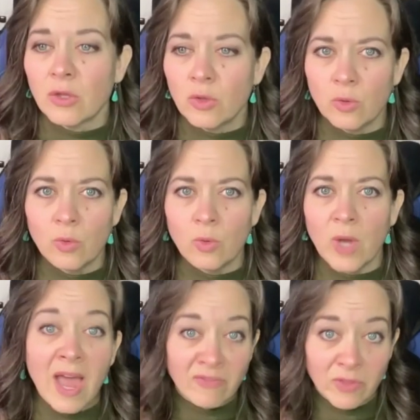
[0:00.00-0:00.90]

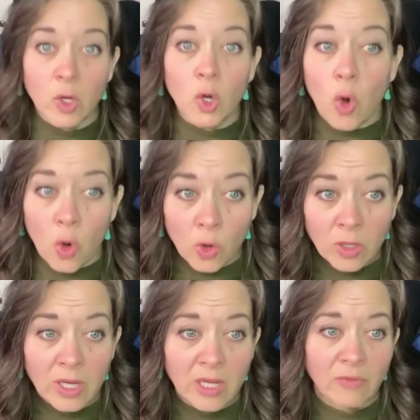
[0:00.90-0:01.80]
you have the
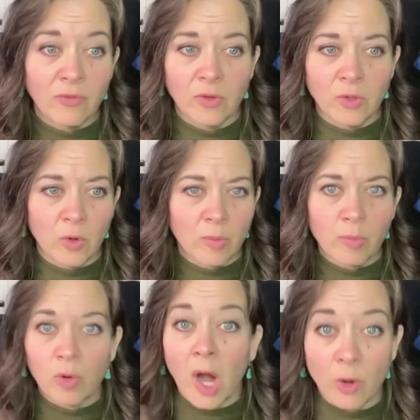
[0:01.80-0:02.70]
goal, if your
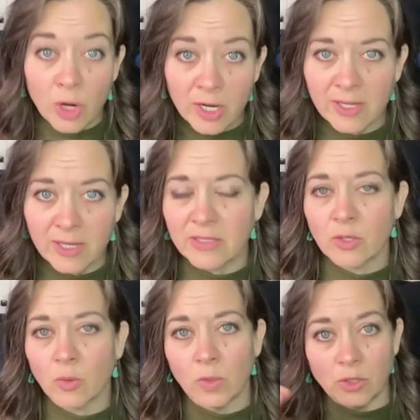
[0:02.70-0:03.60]
priority is
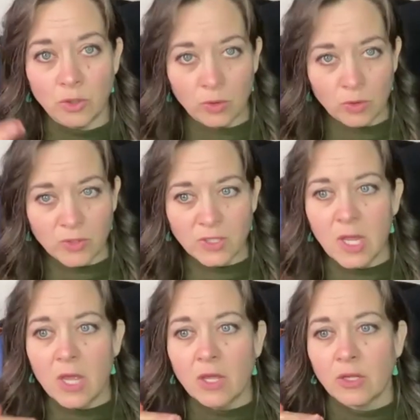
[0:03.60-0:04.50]
to
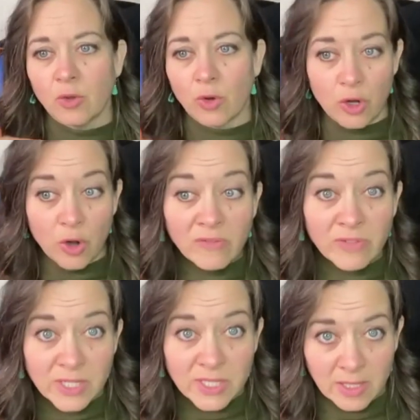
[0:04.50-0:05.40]
reduce your
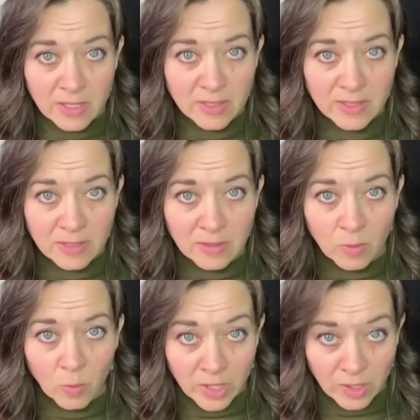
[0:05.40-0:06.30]
nervousness
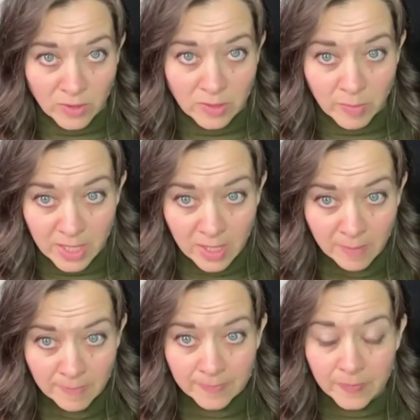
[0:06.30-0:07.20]
when you're
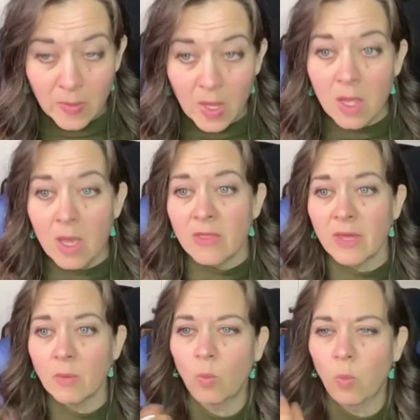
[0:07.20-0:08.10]
speaking,
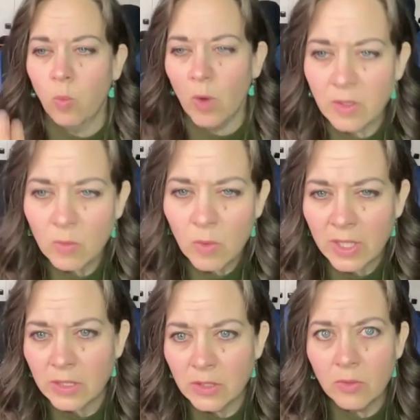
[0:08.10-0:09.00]
then what you
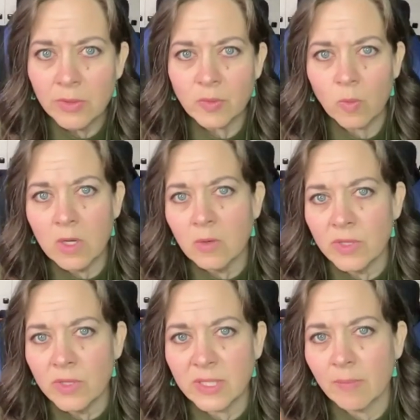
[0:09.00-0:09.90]
want to do is work
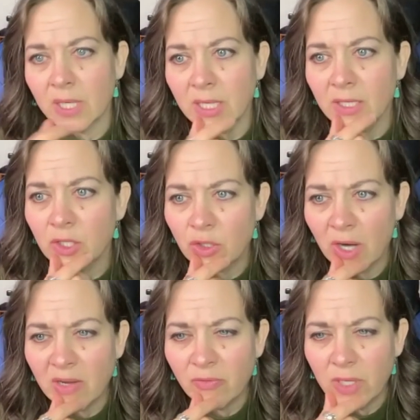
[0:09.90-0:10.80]
with somebody to
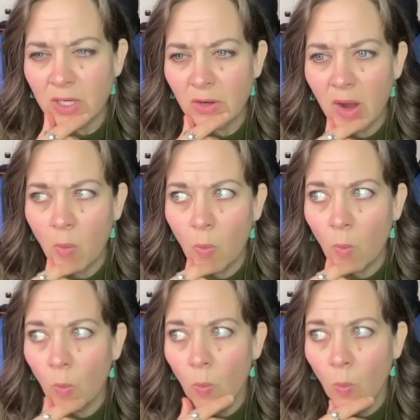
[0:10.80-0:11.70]
try to figure out
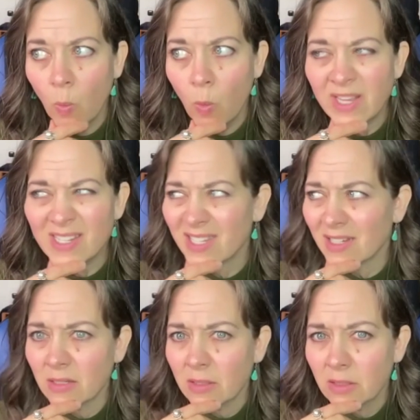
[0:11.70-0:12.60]
what is
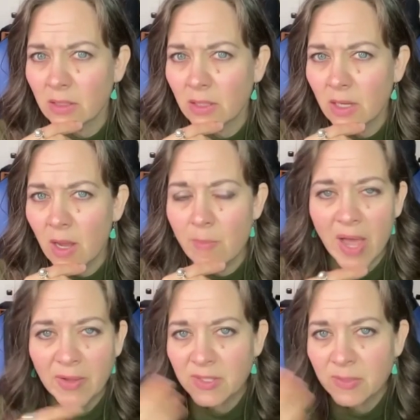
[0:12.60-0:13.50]
it
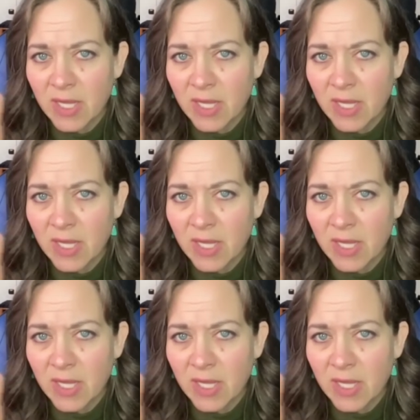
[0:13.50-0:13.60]
about